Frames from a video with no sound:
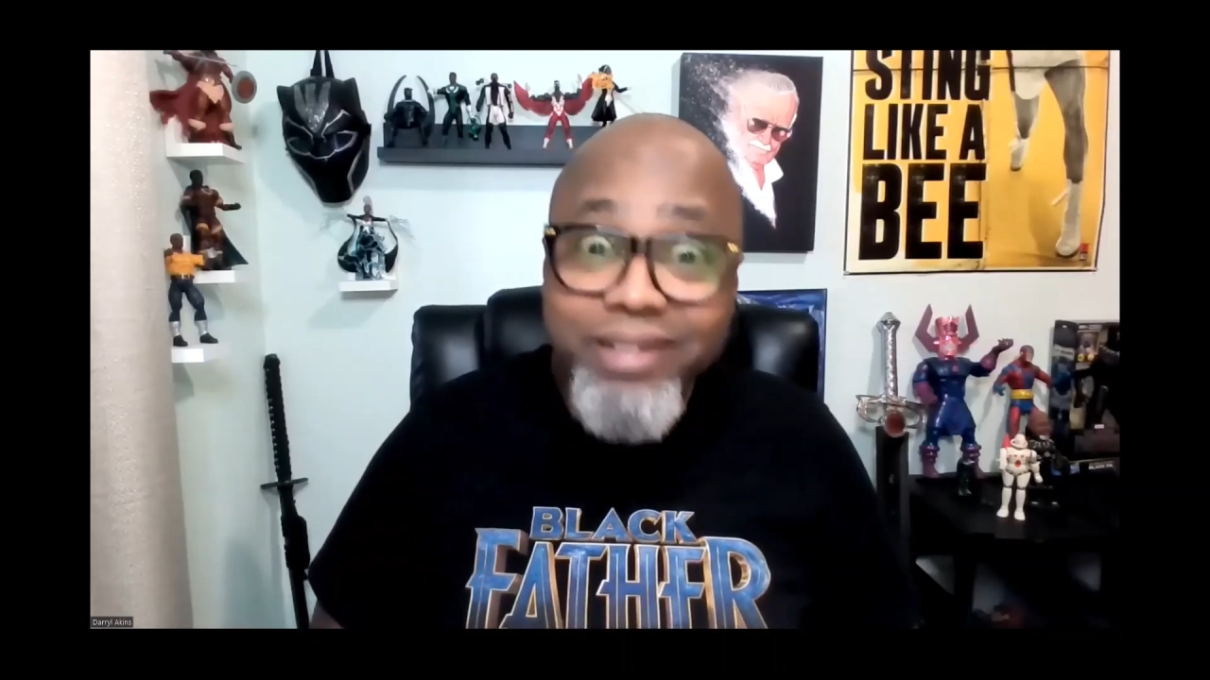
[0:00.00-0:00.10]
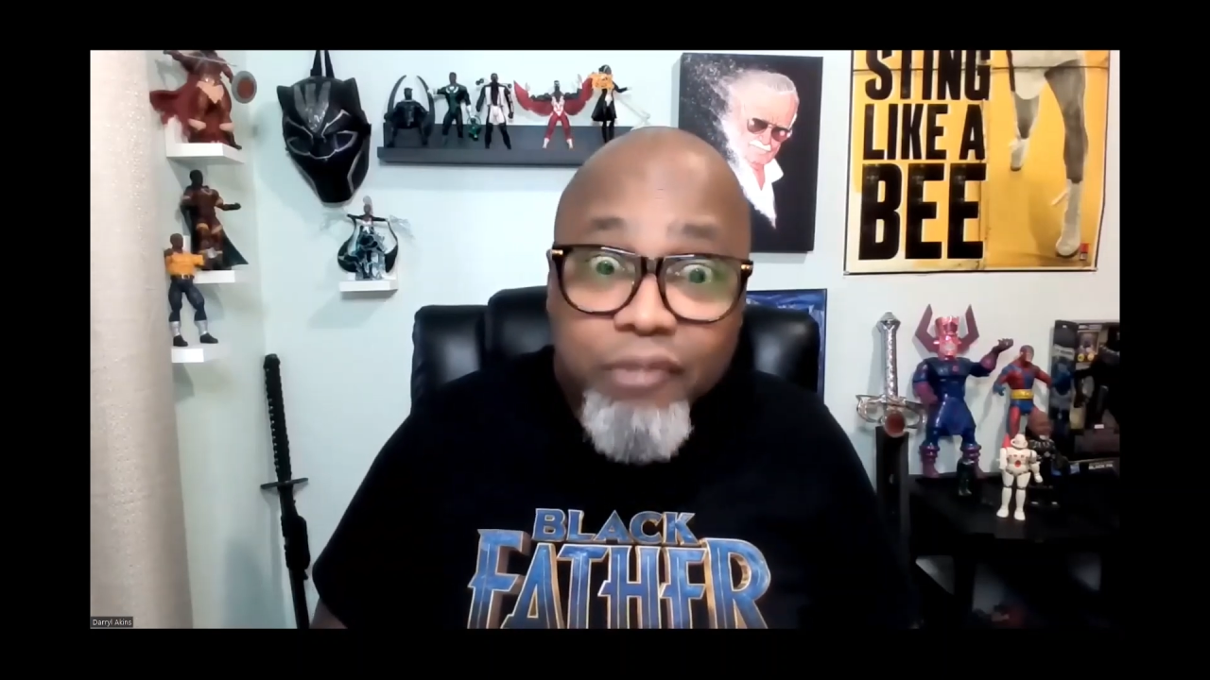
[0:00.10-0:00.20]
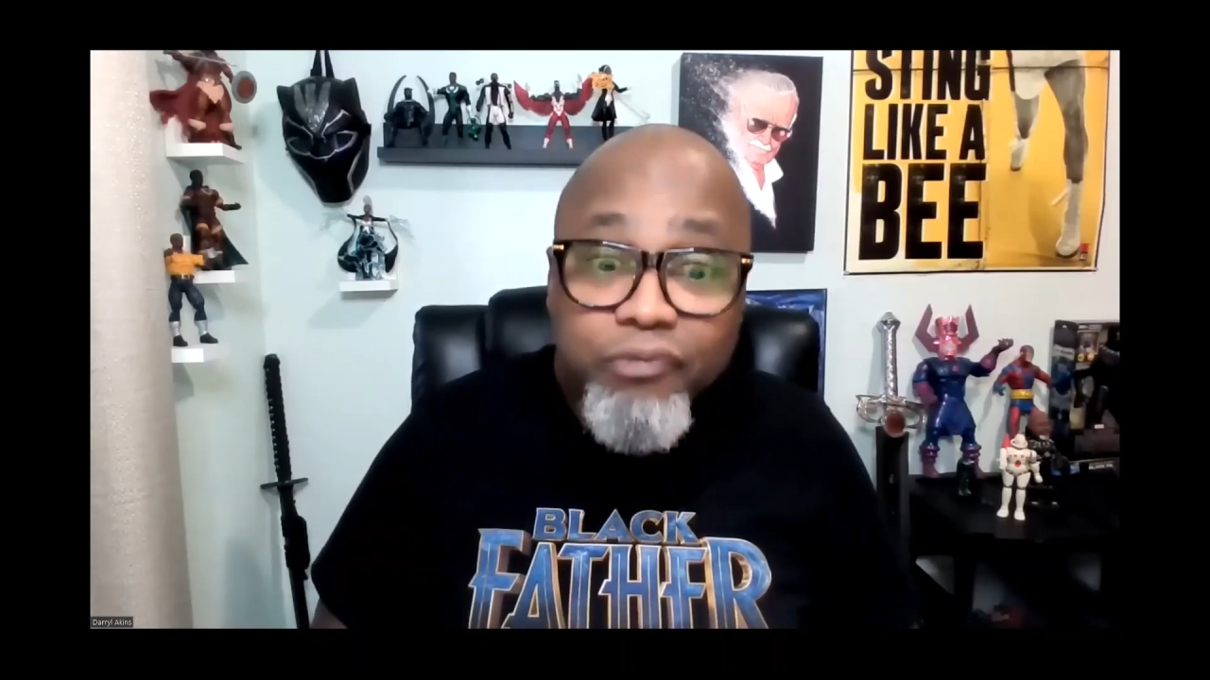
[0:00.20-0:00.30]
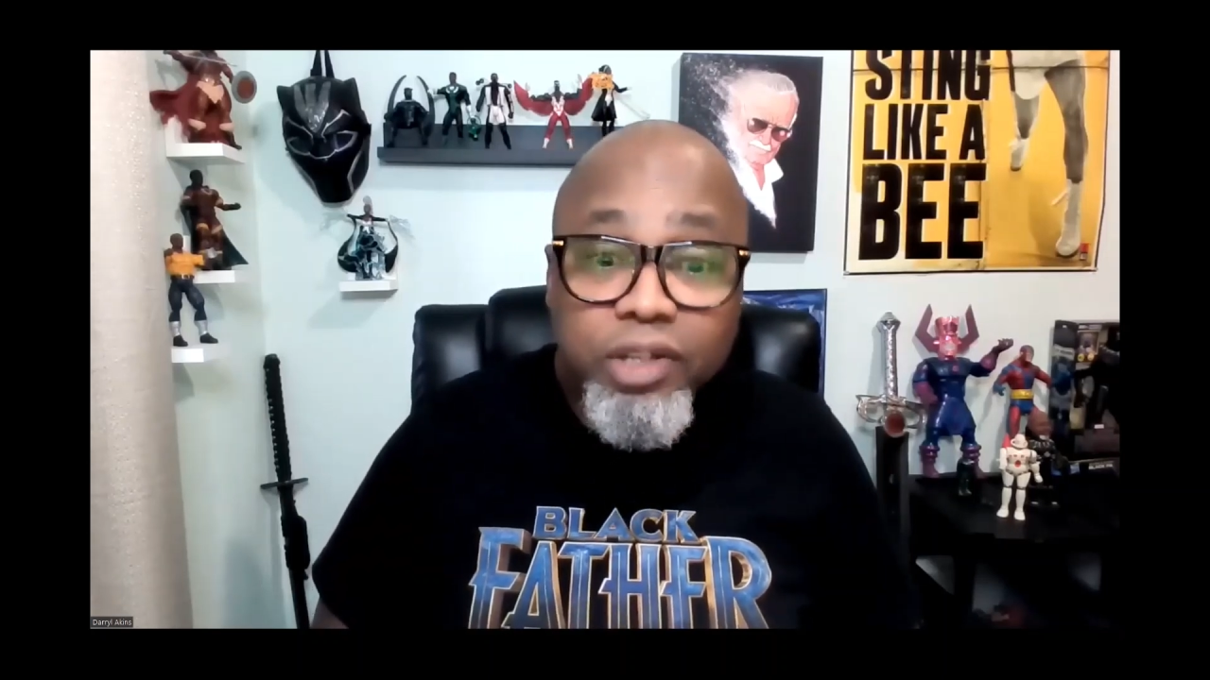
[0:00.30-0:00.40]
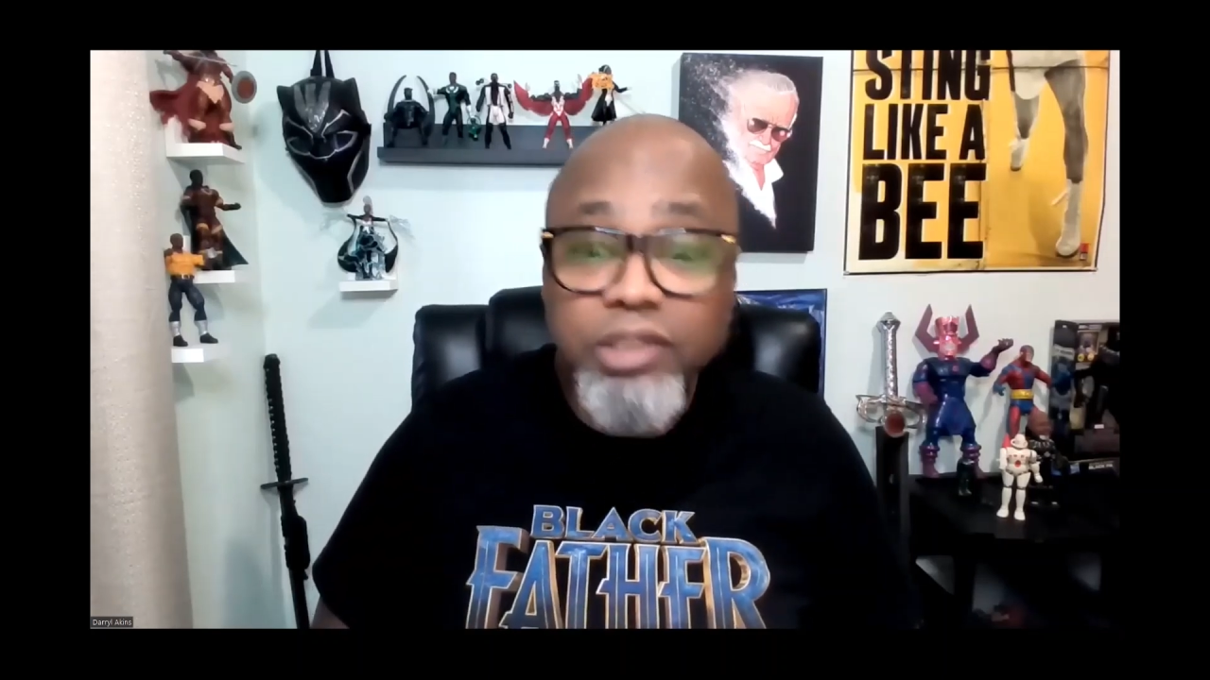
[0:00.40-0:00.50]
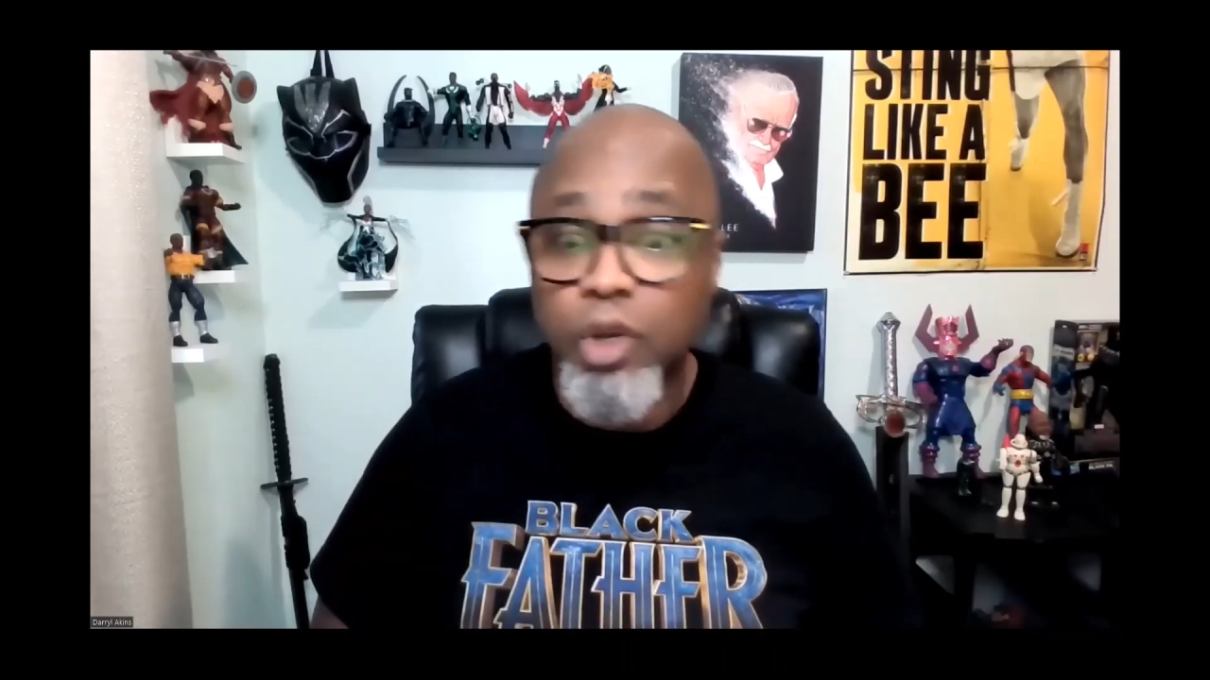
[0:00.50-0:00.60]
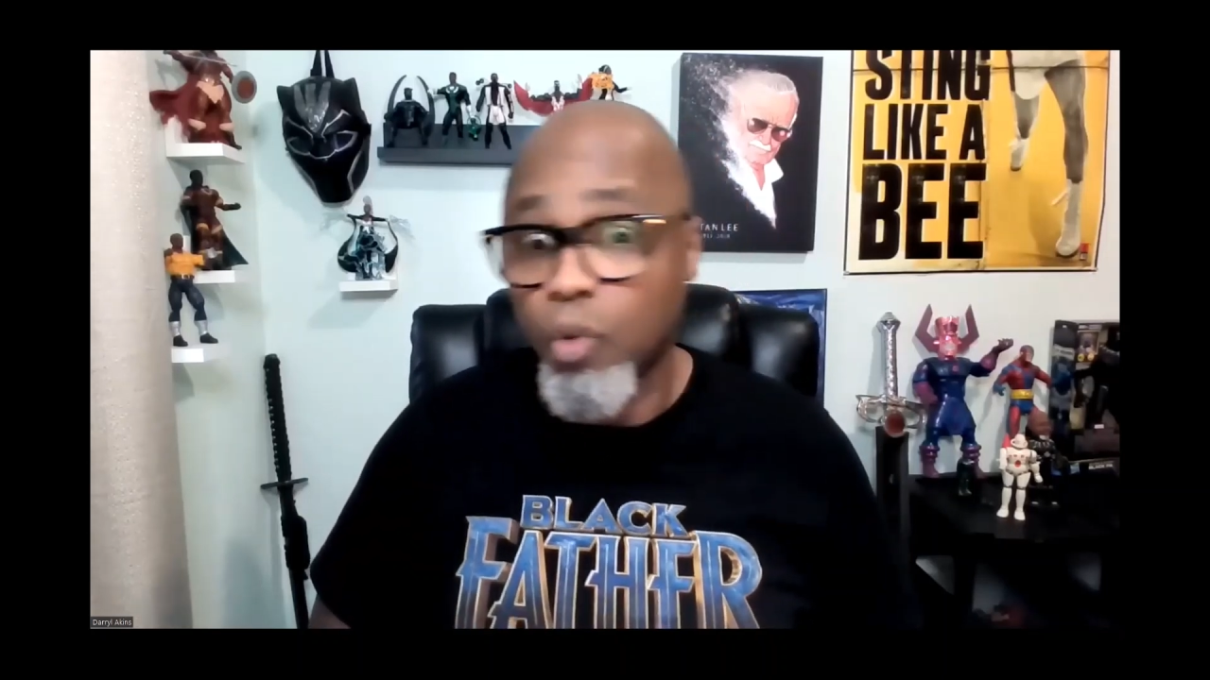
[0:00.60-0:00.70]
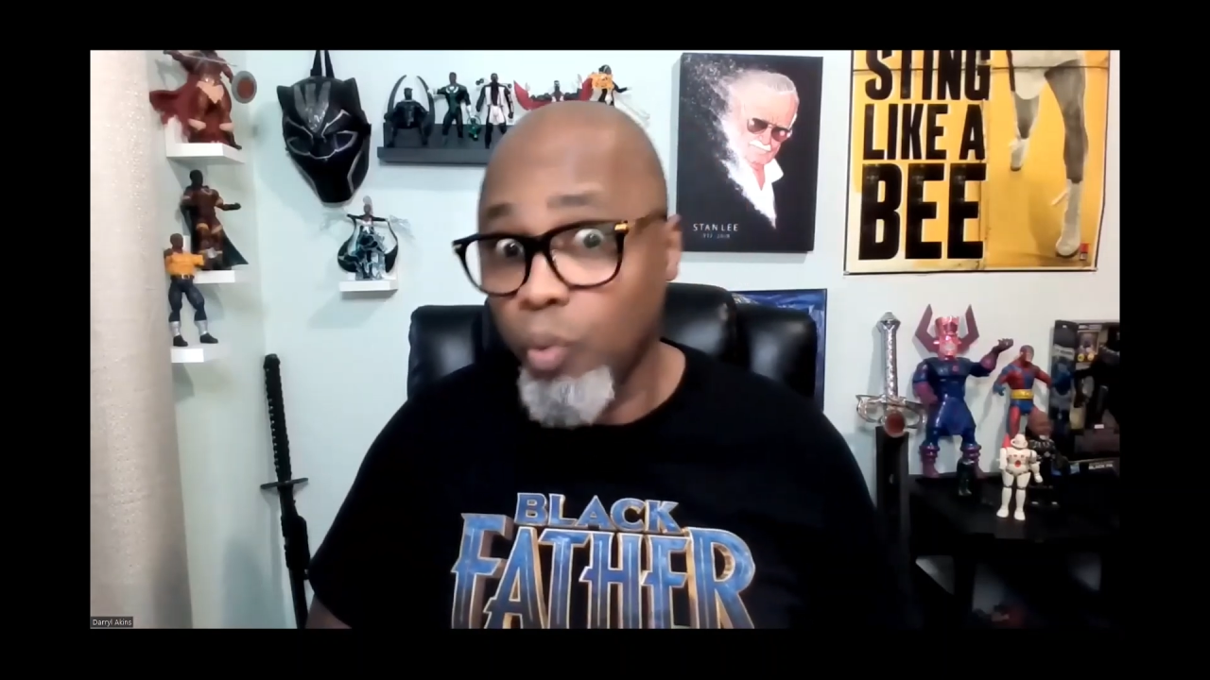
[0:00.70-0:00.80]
difference